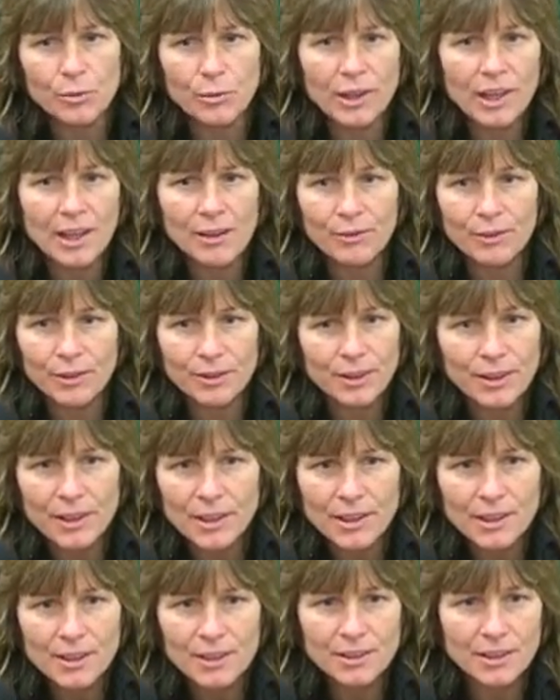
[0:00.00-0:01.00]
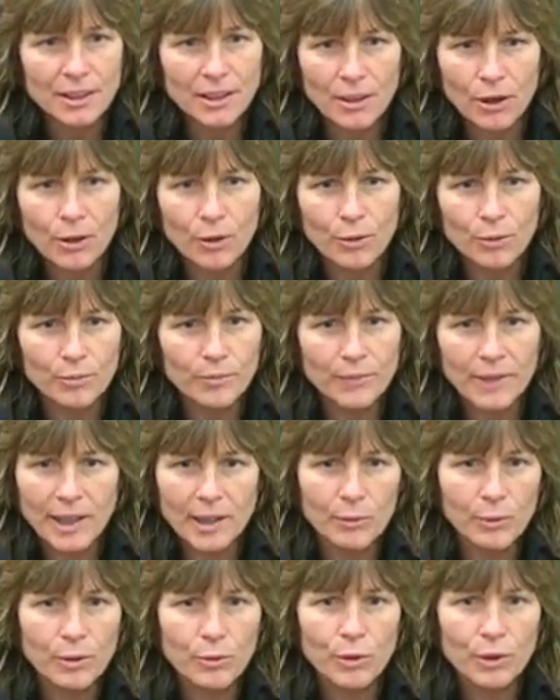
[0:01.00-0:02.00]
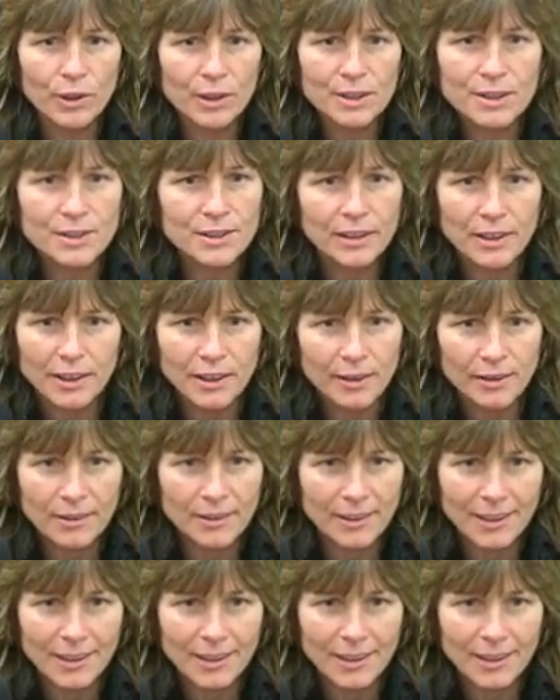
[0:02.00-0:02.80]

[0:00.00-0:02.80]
We haven't said, oh, man, we really stink.